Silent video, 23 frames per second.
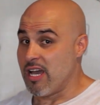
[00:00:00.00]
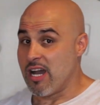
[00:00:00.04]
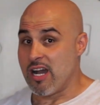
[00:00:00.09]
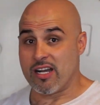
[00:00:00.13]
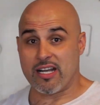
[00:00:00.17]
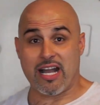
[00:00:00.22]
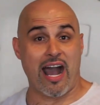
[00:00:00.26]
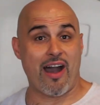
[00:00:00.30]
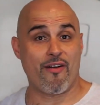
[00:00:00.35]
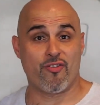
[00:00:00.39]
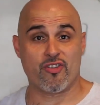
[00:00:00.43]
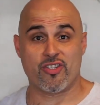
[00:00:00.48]
a
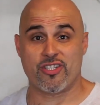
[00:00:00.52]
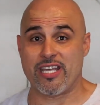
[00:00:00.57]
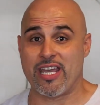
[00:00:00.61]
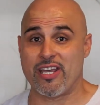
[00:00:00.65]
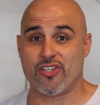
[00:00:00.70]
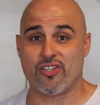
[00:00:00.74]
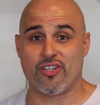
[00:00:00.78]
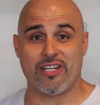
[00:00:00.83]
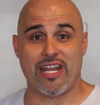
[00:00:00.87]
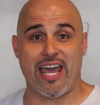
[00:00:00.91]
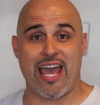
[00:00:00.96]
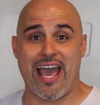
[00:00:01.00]

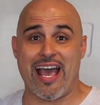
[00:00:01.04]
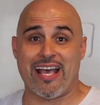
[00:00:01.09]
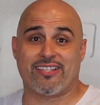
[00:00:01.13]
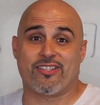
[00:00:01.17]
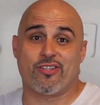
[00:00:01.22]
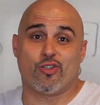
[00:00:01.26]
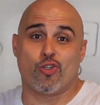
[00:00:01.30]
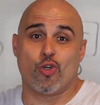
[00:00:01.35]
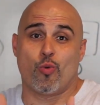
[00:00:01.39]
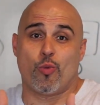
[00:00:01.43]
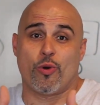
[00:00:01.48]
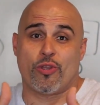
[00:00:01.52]
conversation that has
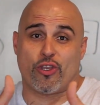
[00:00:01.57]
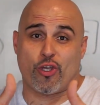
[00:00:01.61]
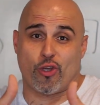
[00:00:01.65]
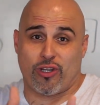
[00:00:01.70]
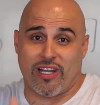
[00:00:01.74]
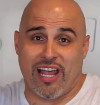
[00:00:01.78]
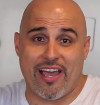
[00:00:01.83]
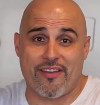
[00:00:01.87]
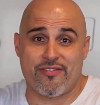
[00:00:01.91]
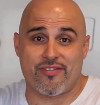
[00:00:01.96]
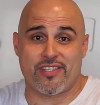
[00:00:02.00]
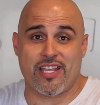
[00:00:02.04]
to do with your
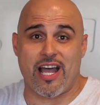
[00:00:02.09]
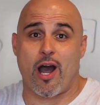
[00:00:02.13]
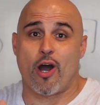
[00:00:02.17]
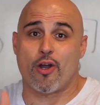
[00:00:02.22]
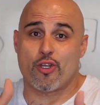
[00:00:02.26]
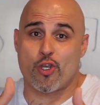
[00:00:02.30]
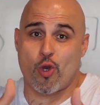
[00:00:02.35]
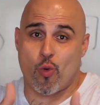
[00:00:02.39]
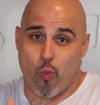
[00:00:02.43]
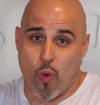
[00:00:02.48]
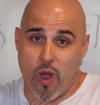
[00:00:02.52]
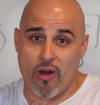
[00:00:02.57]
lifestyle and
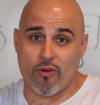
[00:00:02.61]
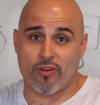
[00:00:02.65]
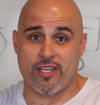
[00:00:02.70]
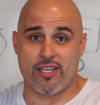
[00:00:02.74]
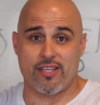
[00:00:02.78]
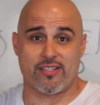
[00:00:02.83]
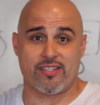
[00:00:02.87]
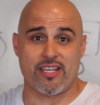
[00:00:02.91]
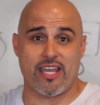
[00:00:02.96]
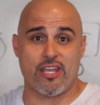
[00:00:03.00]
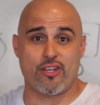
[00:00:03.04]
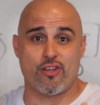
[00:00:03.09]
your
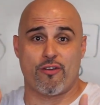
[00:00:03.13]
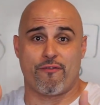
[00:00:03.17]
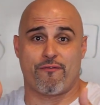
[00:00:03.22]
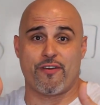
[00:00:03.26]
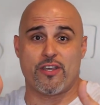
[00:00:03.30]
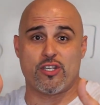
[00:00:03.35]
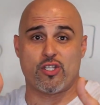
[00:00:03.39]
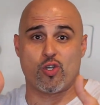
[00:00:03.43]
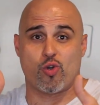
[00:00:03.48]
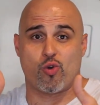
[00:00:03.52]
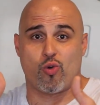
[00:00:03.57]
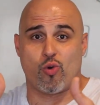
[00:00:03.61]
wellness and your
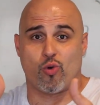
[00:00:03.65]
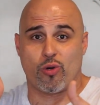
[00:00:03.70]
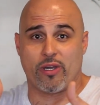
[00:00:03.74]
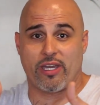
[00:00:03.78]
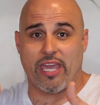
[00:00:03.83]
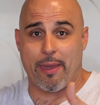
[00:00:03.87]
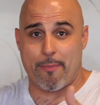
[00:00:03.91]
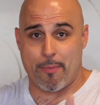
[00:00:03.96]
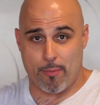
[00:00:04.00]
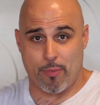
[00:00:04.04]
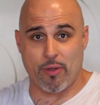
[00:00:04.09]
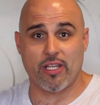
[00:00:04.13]
physical
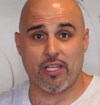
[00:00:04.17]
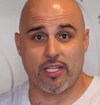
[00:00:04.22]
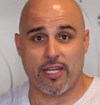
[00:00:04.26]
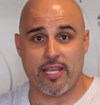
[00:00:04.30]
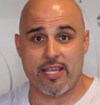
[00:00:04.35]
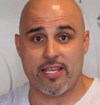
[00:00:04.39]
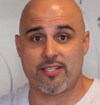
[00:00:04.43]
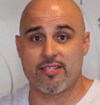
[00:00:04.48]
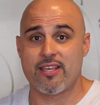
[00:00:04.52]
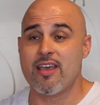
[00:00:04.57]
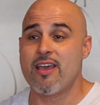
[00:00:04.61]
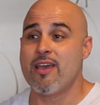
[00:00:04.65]

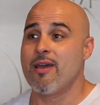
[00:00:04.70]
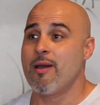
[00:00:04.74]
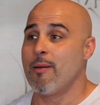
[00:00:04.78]
capabilities,